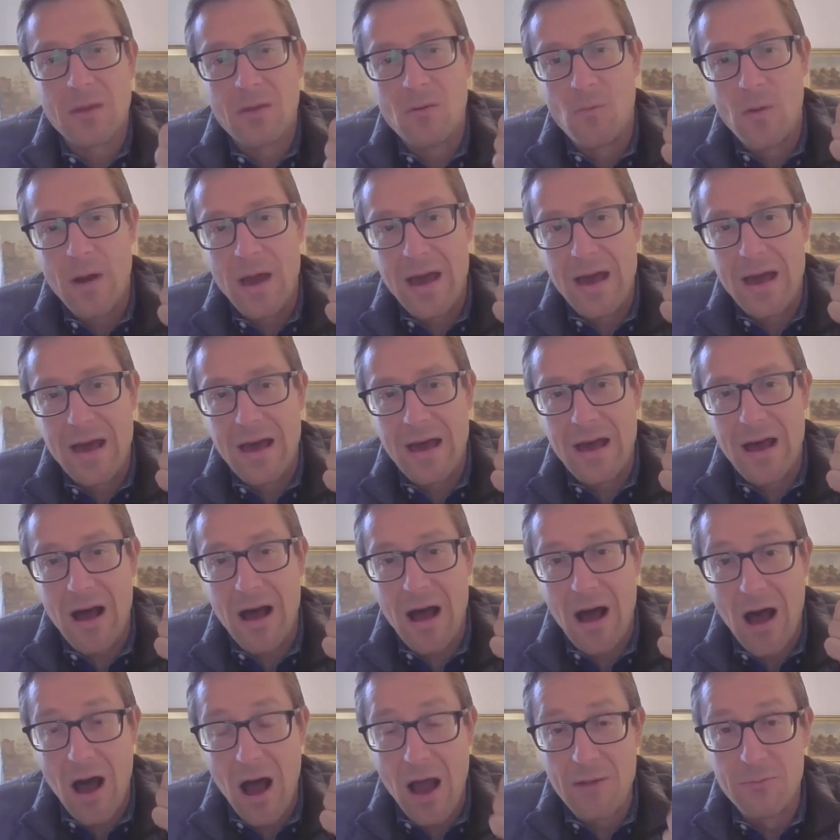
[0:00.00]
where
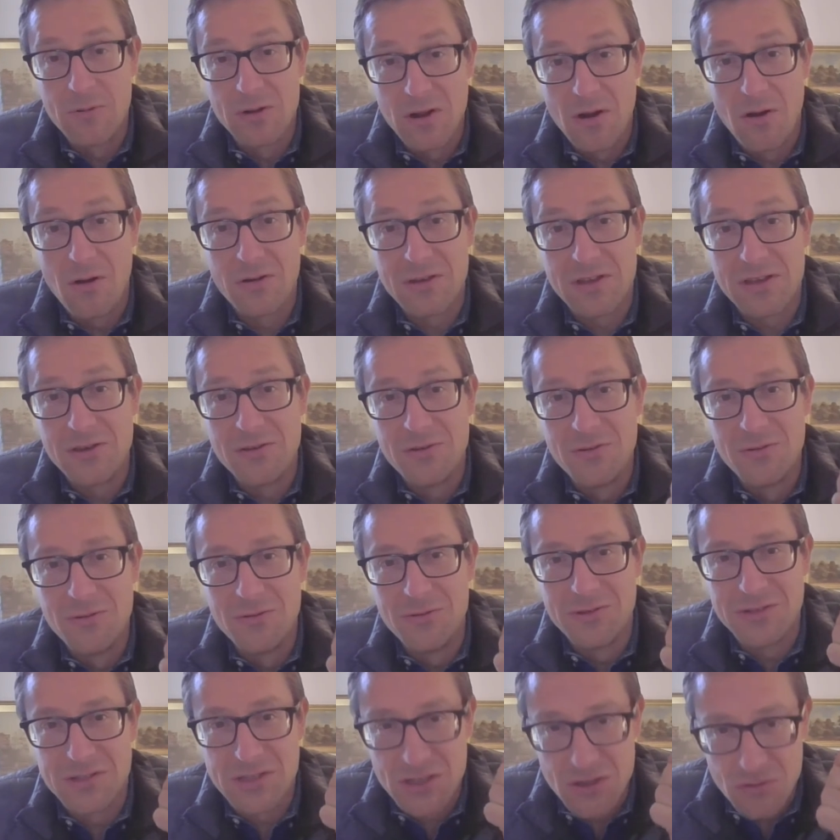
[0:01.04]
I would argue
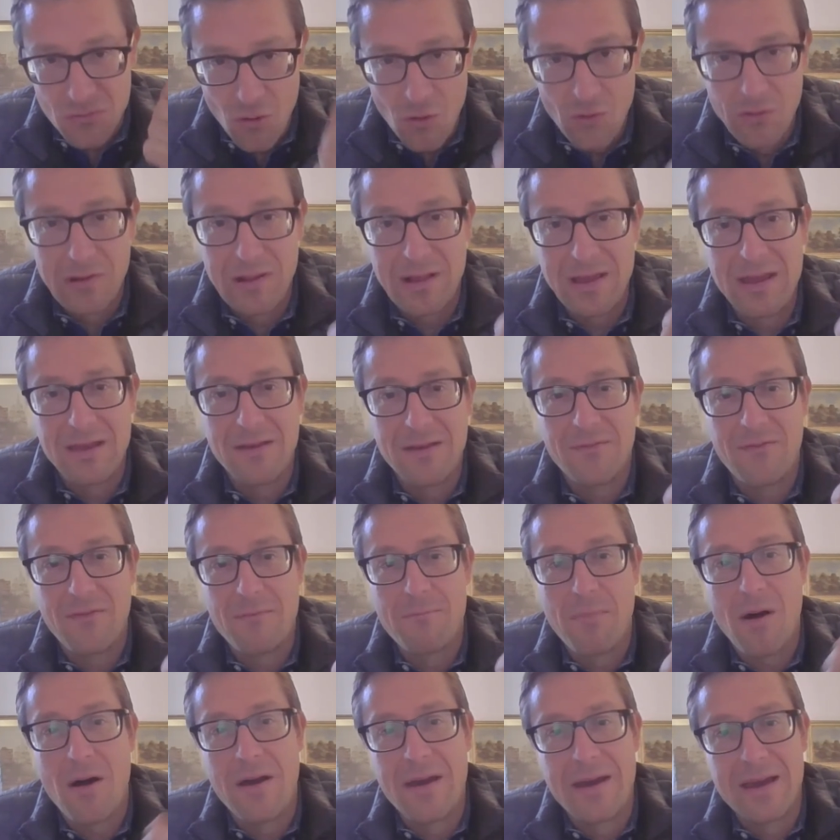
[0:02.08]
strongly for
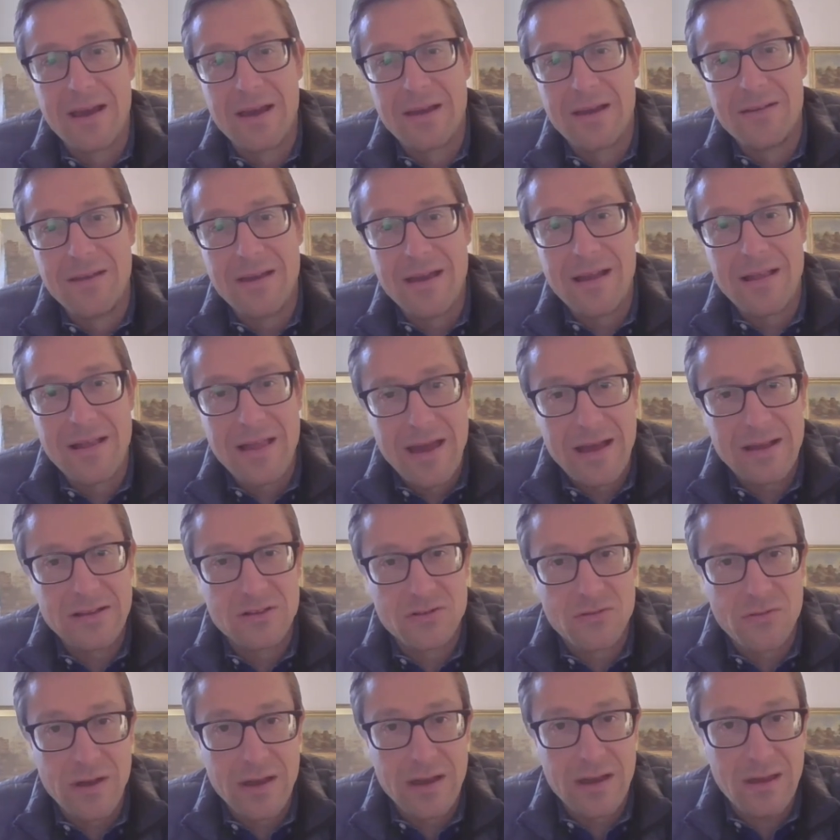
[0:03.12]
buying an
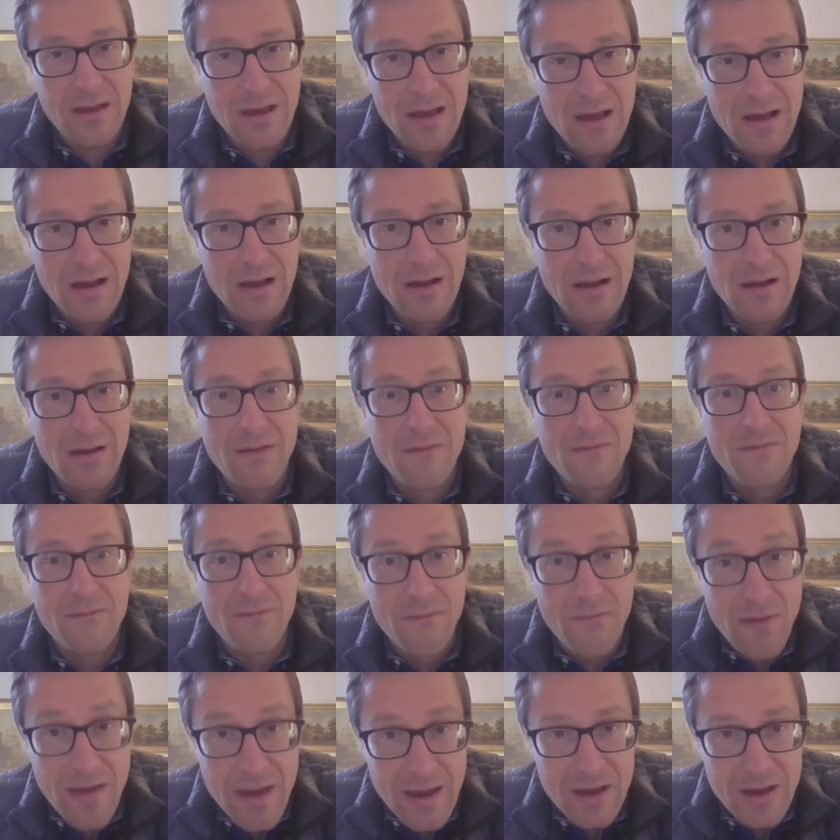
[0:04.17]
electric
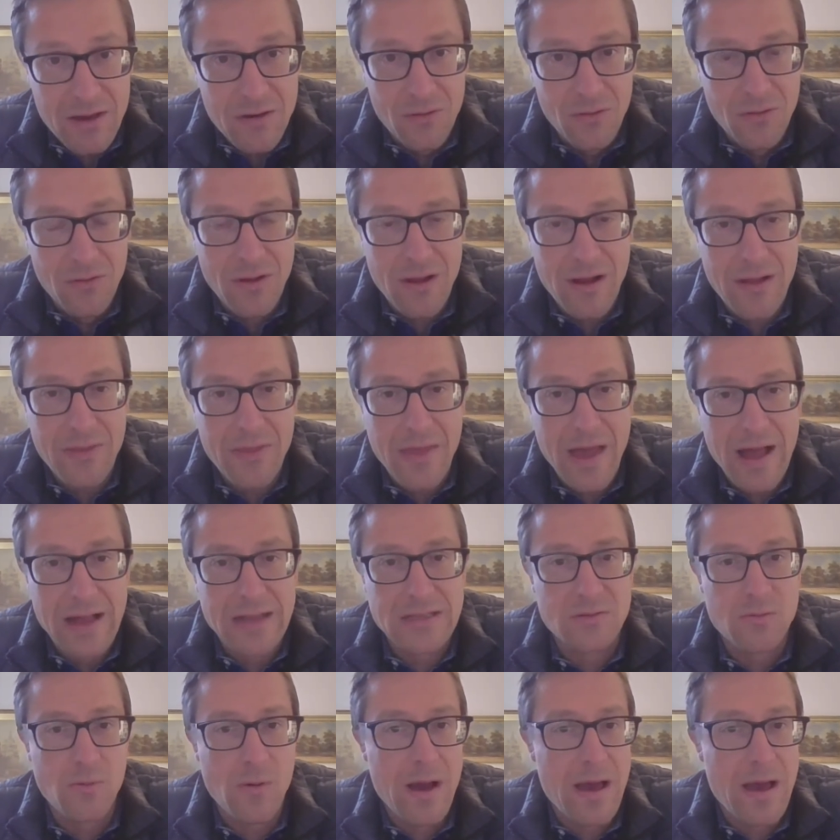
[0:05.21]
vehicle, and that's